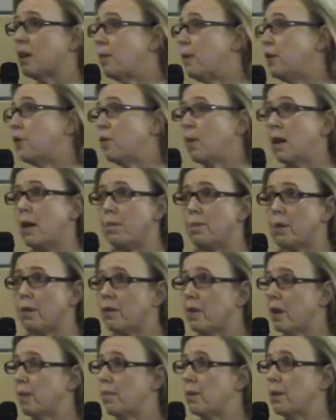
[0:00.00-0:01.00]
going to be
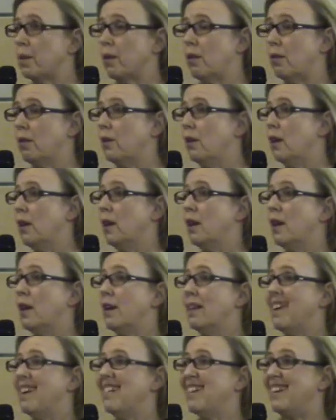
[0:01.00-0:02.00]
20% below
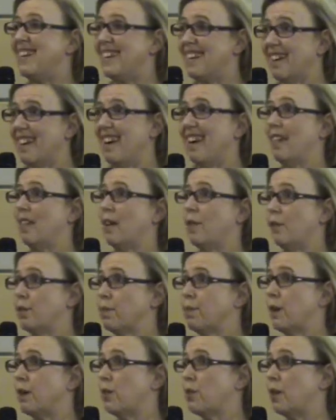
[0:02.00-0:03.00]
1990
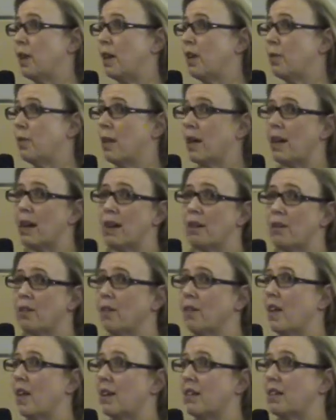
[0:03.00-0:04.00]
levels by 2020. I know
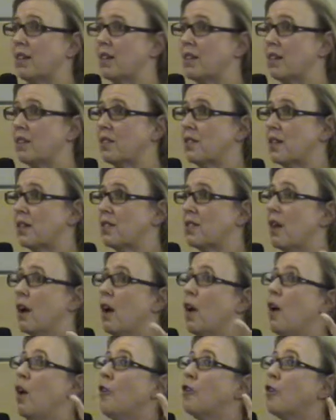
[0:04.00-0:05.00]
it's a lot of statistics.
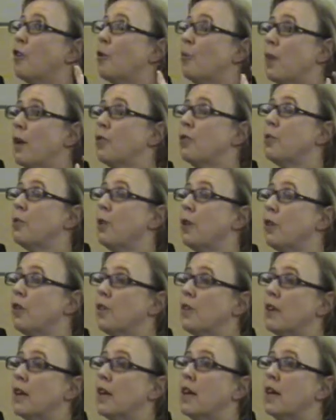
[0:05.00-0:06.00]
So the rest of the world
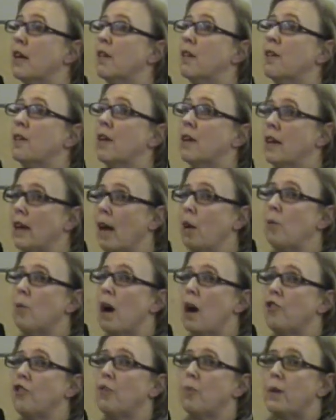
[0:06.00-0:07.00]
is looking at us and saying, yeah,
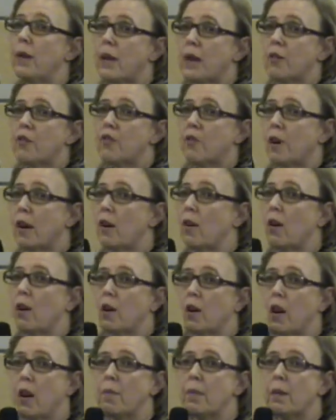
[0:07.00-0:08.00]
why should we constrain
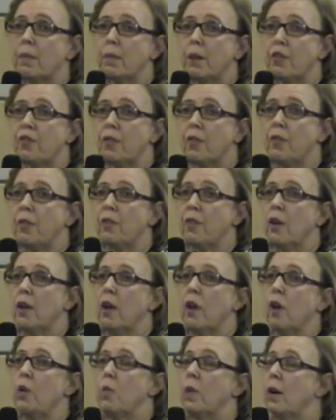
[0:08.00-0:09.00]
our carbon emissions?
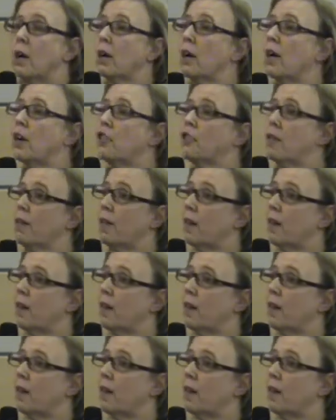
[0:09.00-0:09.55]
what a country